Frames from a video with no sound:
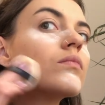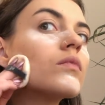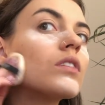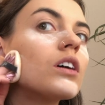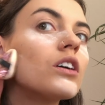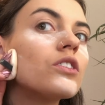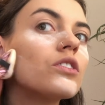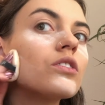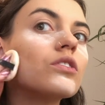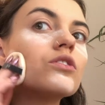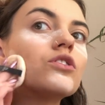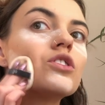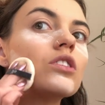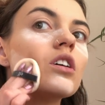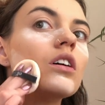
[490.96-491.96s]
under the
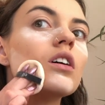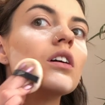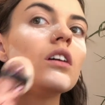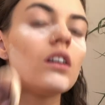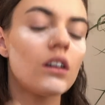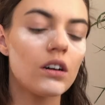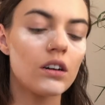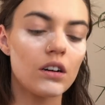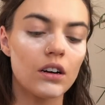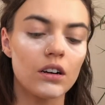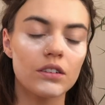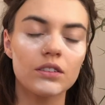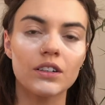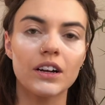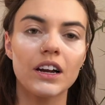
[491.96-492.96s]
jaw, or
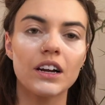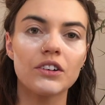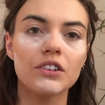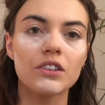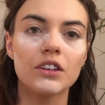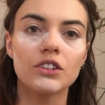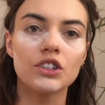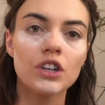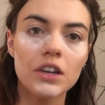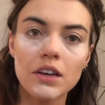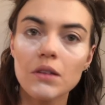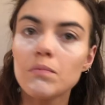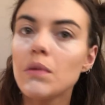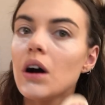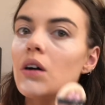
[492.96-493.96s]
sorry, under the
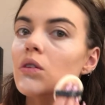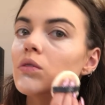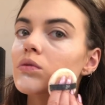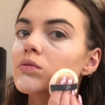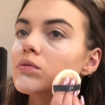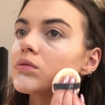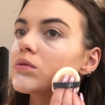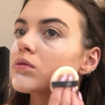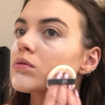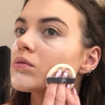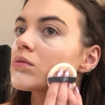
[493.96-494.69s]
cheekbones.